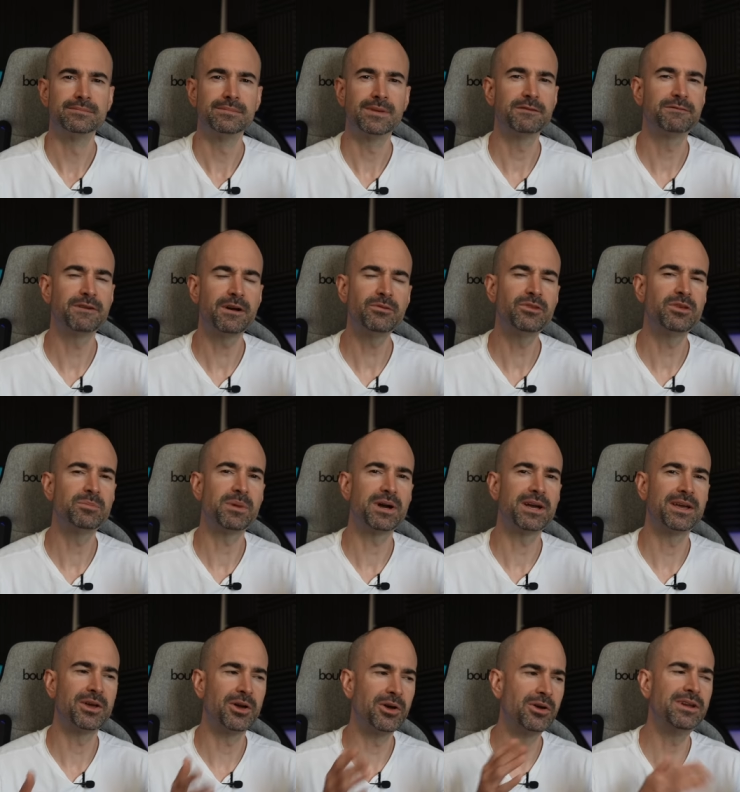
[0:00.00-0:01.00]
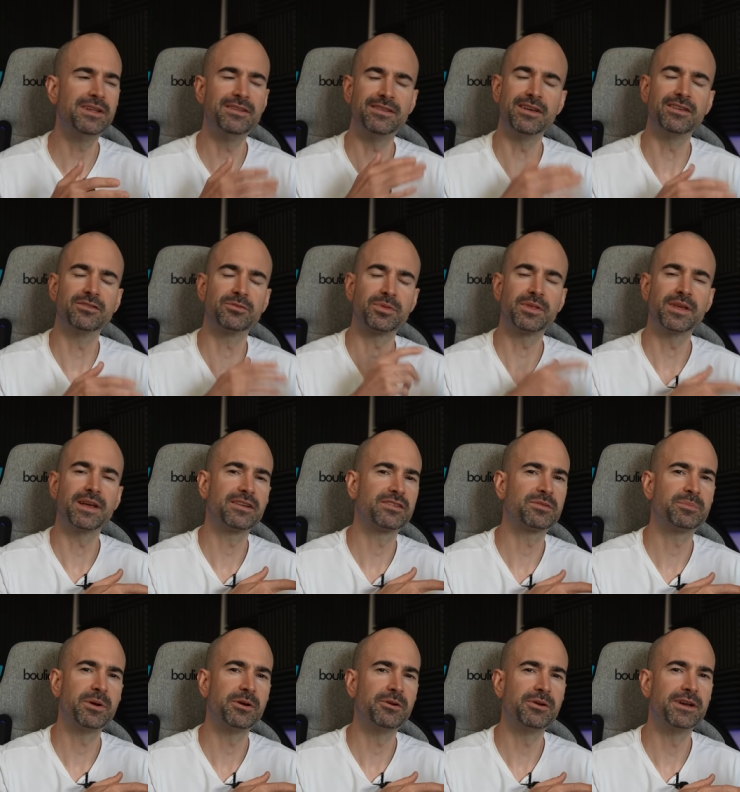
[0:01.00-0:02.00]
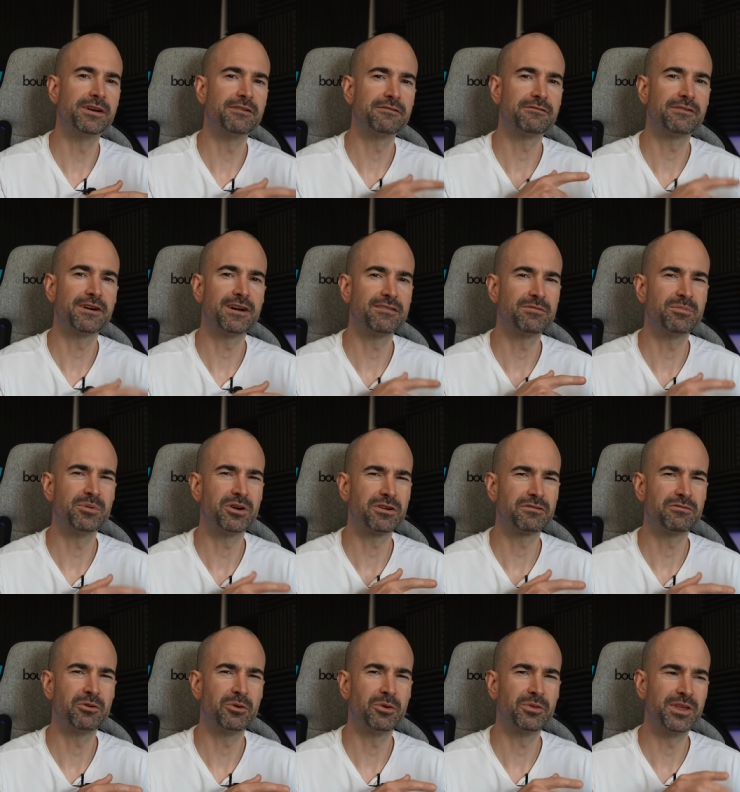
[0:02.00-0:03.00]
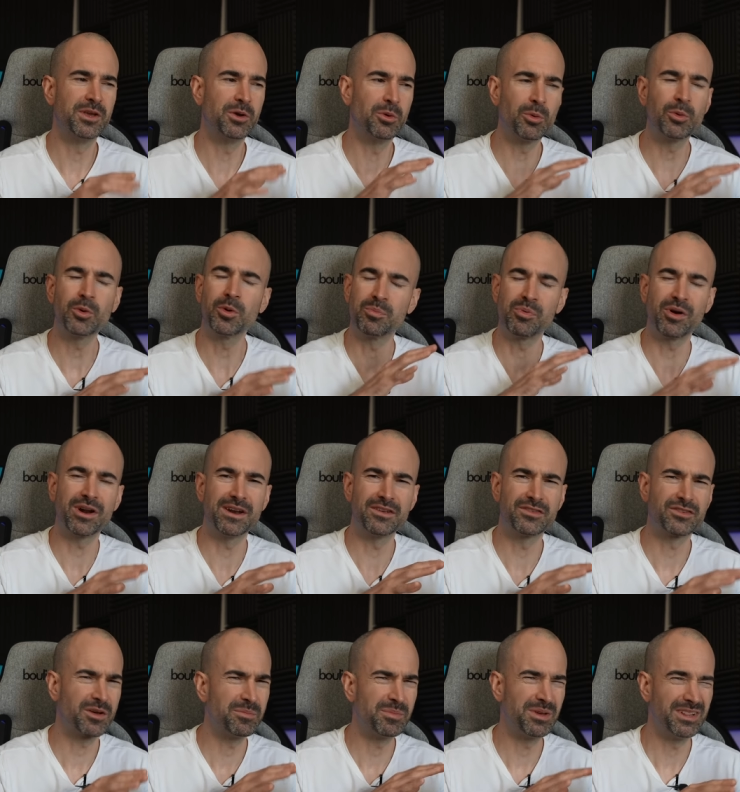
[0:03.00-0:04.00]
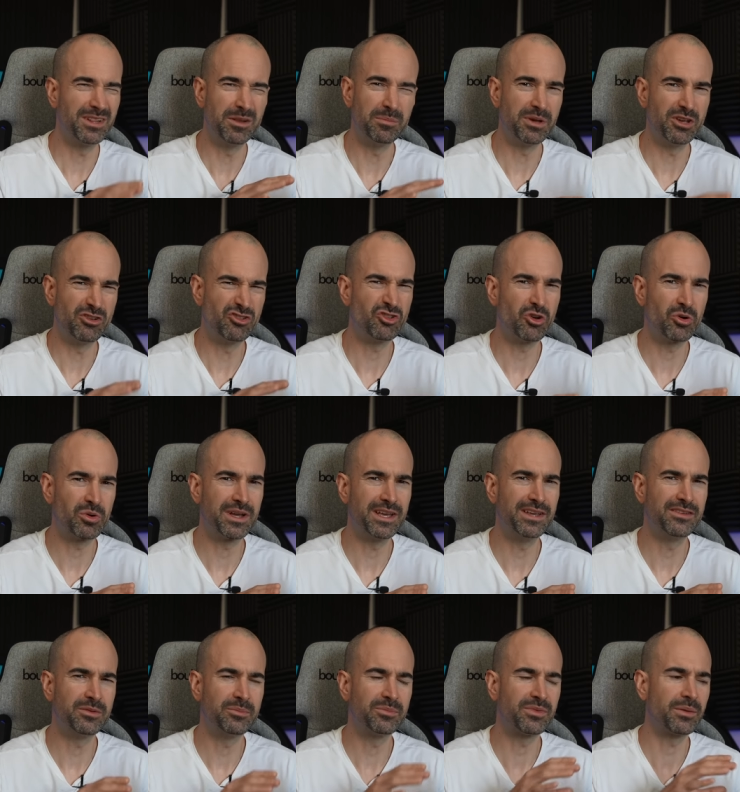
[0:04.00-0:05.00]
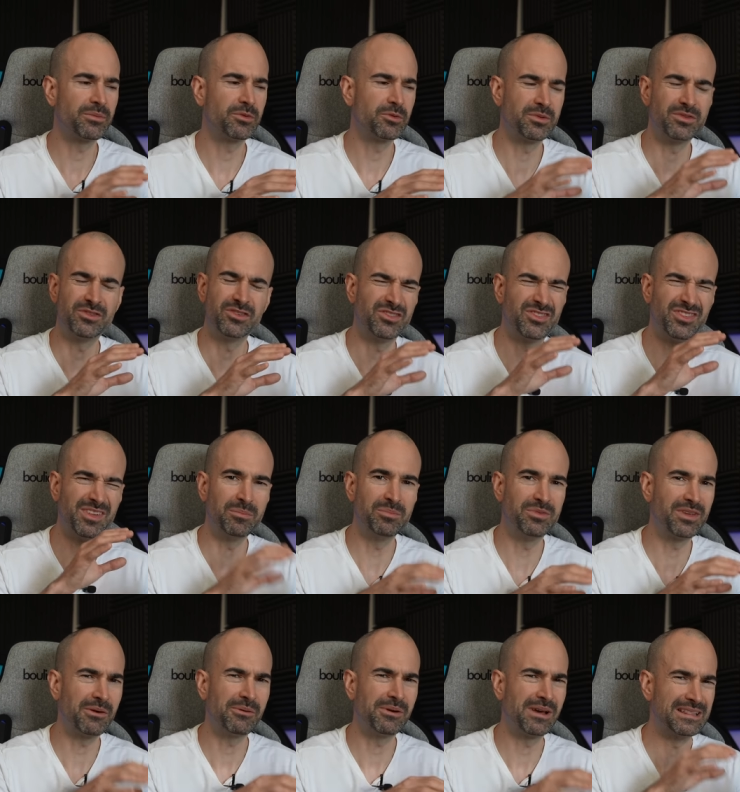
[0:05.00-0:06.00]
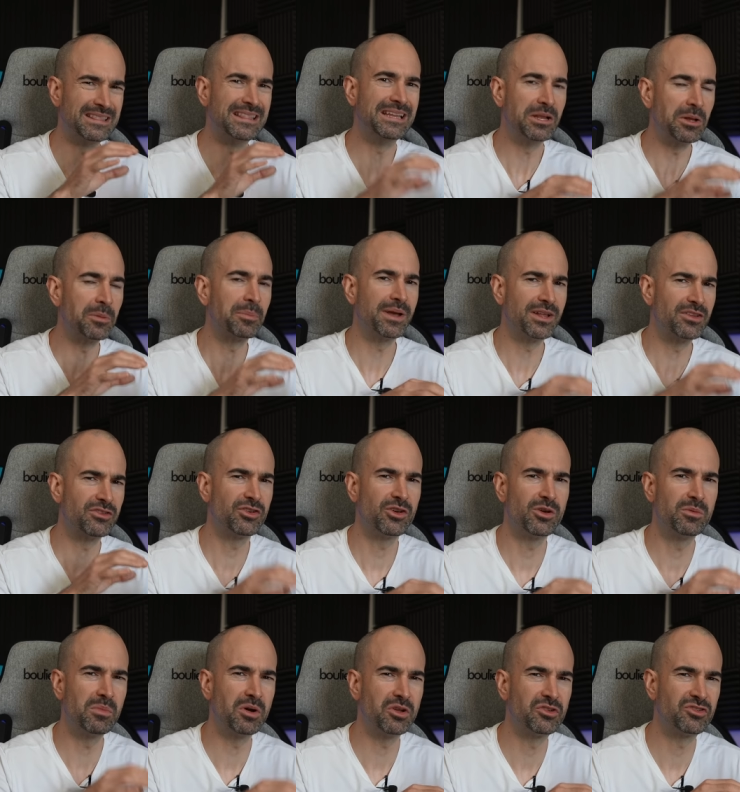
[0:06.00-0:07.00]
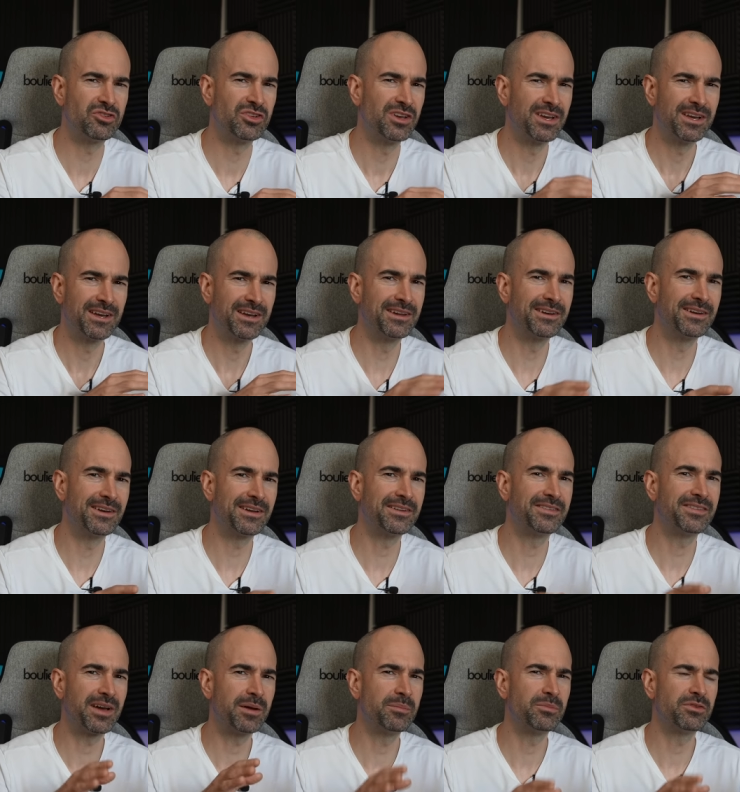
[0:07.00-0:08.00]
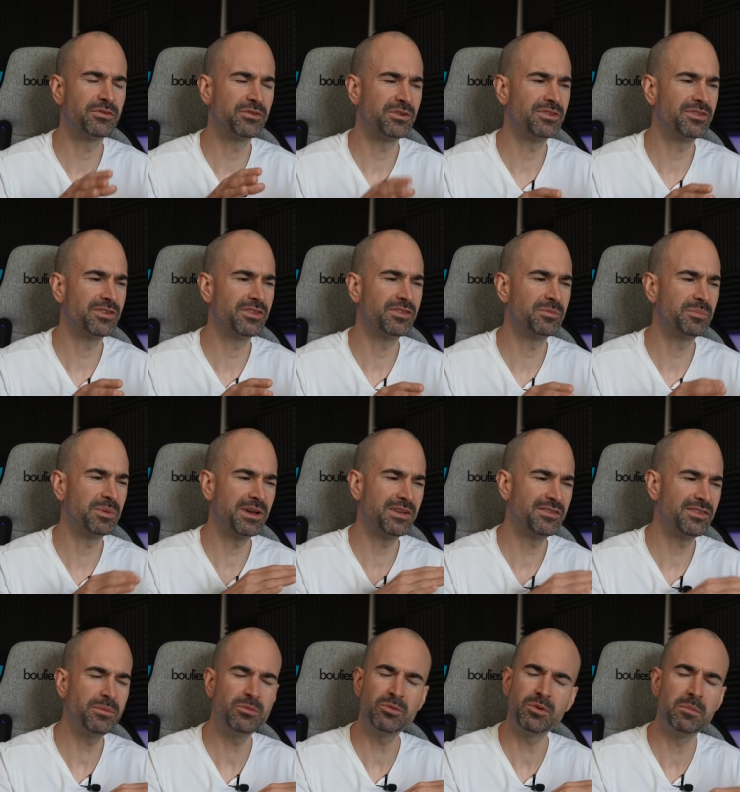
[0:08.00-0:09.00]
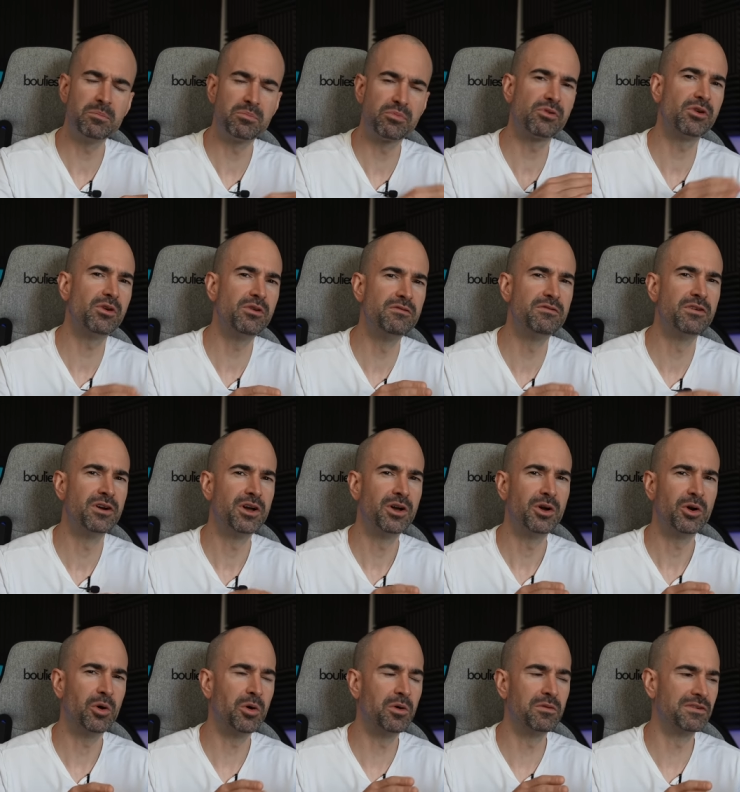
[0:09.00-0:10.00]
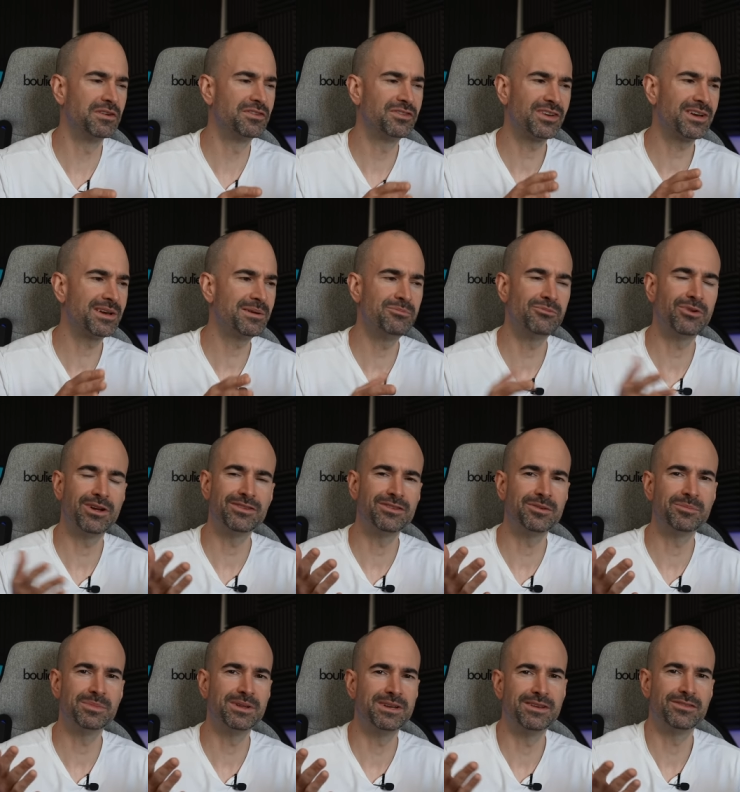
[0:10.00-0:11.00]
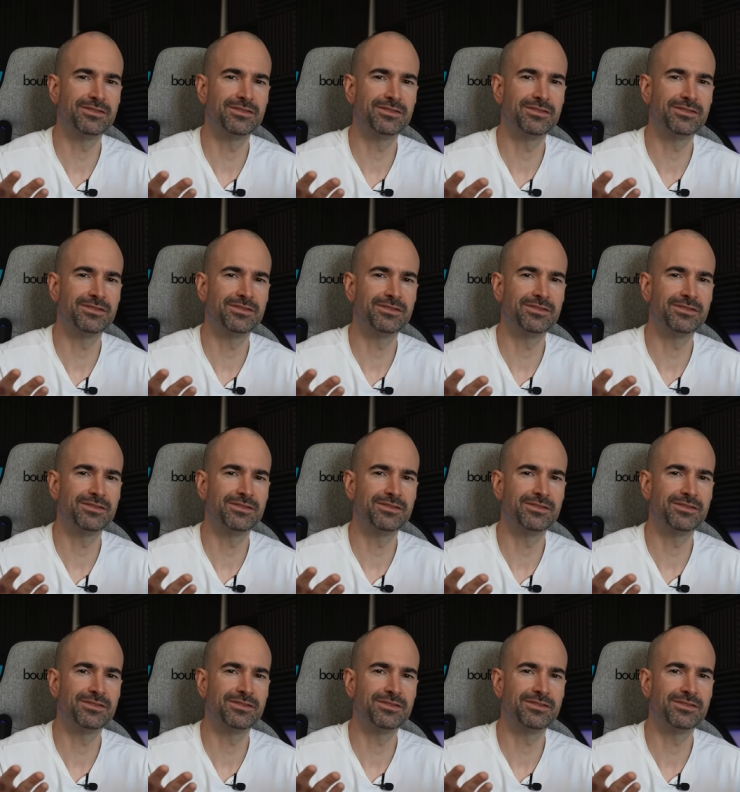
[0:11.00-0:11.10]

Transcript: I found in my early days with the Xperia 5 Mark IV, the auto brightness could be a little bit shonky, sometimes it would just dim down a little bit too much, at night times, for instance, but it seemed to improve over time randomly,